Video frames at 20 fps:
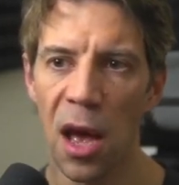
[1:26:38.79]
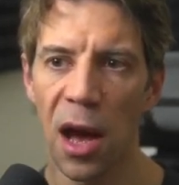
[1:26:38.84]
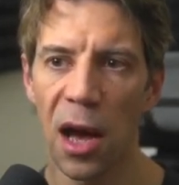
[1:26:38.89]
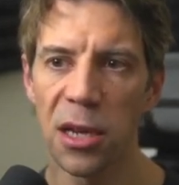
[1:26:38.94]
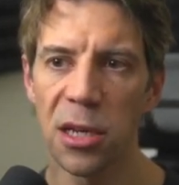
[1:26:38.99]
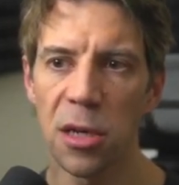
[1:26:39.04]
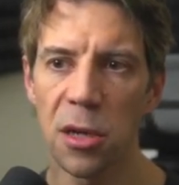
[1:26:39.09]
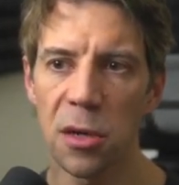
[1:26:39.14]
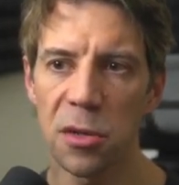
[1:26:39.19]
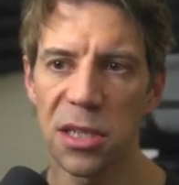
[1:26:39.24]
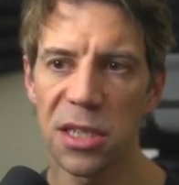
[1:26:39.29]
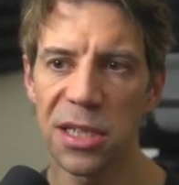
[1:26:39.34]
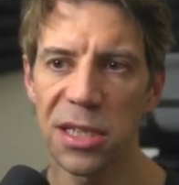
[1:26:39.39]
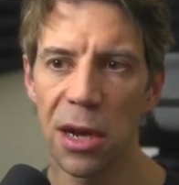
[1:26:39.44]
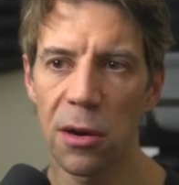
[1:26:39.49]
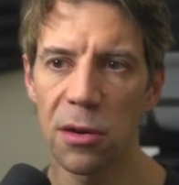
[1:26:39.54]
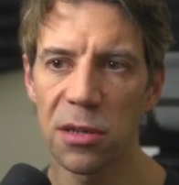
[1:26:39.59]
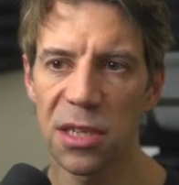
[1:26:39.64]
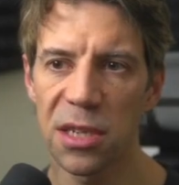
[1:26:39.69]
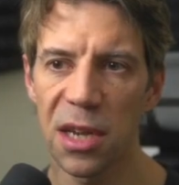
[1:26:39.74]
And notice
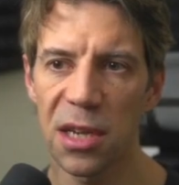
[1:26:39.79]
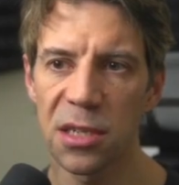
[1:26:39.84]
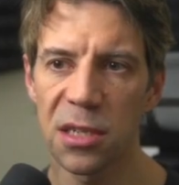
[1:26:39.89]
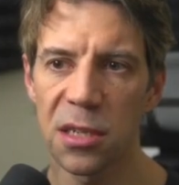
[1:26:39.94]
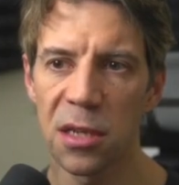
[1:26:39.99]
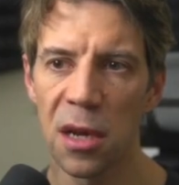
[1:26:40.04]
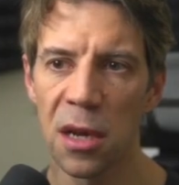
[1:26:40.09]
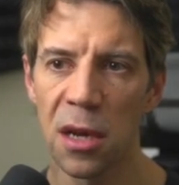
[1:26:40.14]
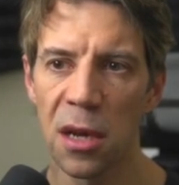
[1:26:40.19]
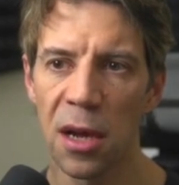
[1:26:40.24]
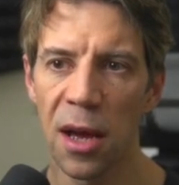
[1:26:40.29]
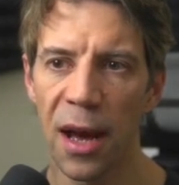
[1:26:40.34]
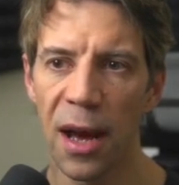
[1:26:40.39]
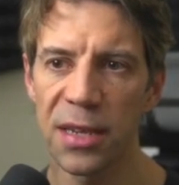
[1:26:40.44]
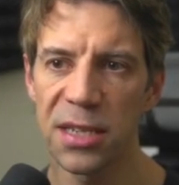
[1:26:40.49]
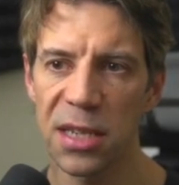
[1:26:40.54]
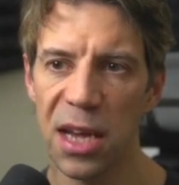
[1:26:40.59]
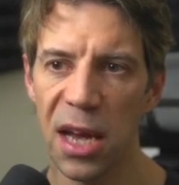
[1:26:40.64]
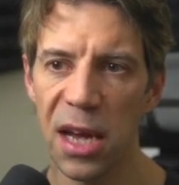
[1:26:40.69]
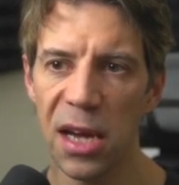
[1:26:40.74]
how it says,
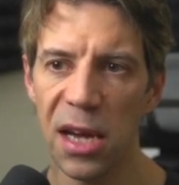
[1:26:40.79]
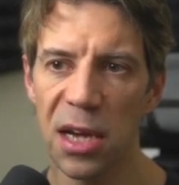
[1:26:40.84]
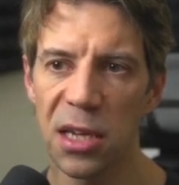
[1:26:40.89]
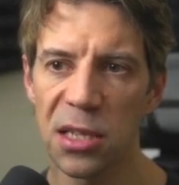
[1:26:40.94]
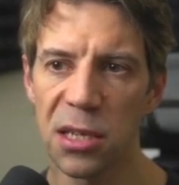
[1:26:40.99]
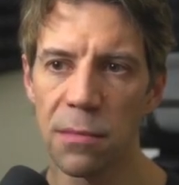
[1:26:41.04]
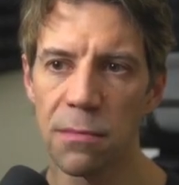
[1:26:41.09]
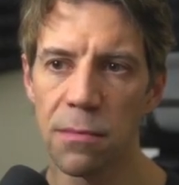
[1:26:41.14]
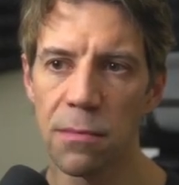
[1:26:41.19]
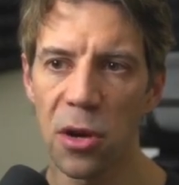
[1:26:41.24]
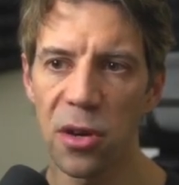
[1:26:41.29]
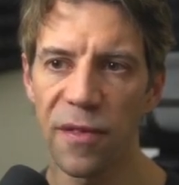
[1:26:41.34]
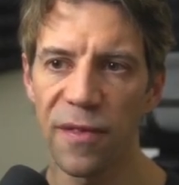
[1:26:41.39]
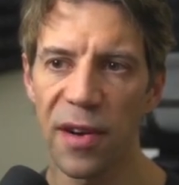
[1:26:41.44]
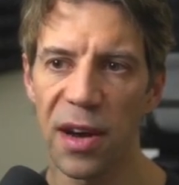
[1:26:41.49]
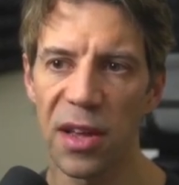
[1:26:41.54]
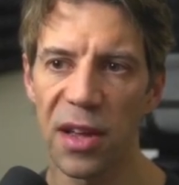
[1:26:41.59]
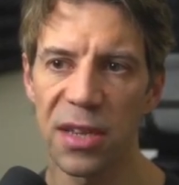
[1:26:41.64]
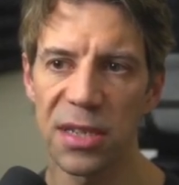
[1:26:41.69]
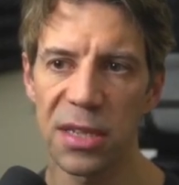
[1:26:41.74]
ask AI to
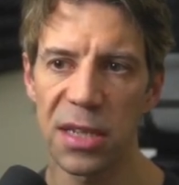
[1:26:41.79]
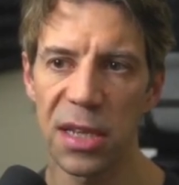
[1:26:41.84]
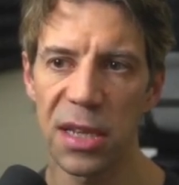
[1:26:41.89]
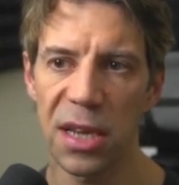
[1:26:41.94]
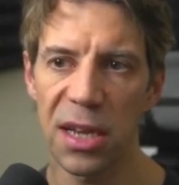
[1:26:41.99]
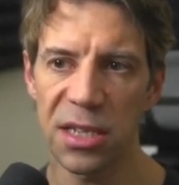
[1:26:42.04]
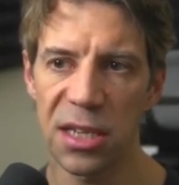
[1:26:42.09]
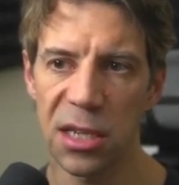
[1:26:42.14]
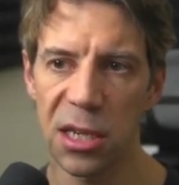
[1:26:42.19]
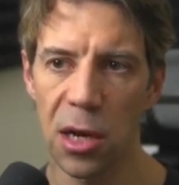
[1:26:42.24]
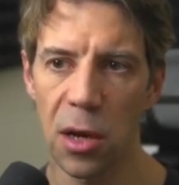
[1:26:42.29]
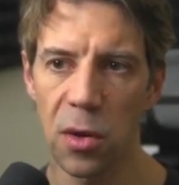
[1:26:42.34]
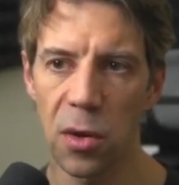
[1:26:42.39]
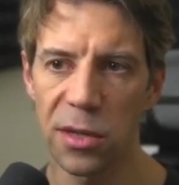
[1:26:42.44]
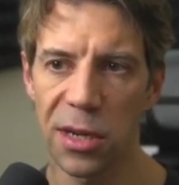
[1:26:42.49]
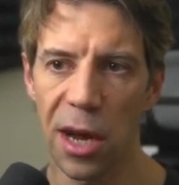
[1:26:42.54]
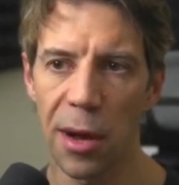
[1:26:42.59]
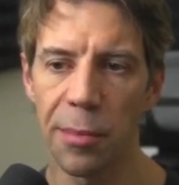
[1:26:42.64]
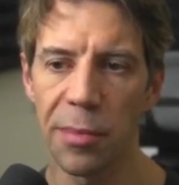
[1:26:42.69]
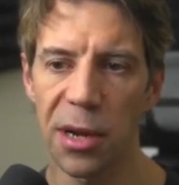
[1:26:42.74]
modify the selected code
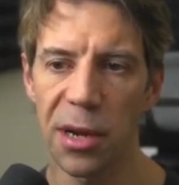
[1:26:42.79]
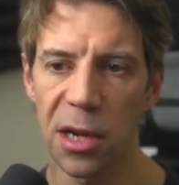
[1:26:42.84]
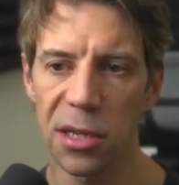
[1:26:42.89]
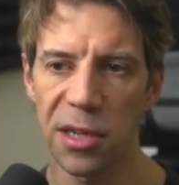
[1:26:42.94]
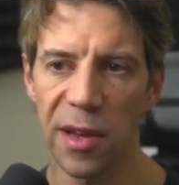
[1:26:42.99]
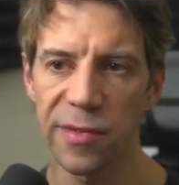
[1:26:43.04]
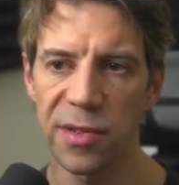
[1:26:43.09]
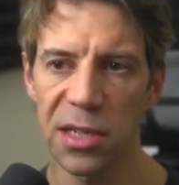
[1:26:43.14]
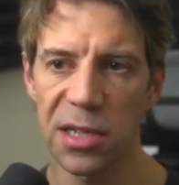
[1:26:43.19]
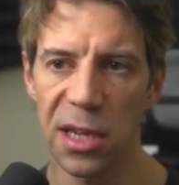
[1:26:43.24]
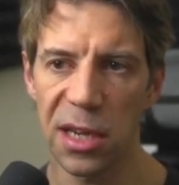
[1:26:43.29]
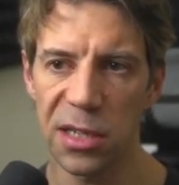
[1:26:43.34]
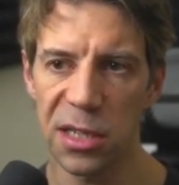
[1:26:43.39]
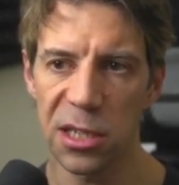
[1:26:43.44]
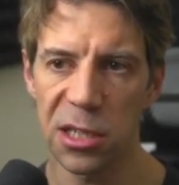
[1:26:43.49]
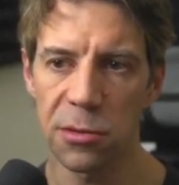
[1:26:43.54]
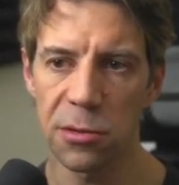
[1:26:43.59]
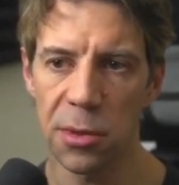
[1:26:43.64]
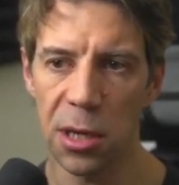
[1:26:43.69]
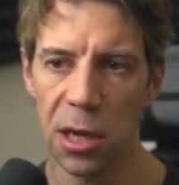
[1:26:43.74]
now because I've selected
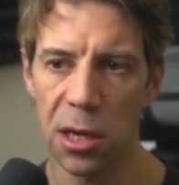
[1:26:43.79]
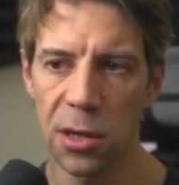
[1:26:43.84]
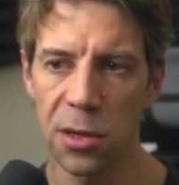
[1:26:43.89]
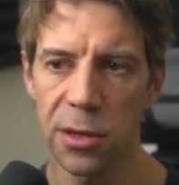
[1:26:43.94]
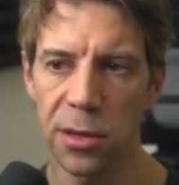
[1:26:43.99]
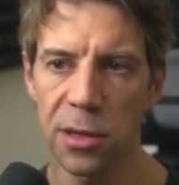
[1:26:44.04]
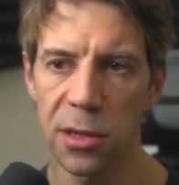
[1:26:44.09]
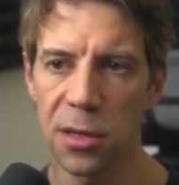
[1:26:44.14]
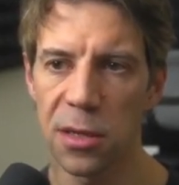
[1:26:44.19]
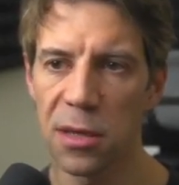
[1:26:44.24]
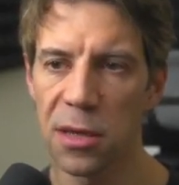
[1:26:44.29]
some code.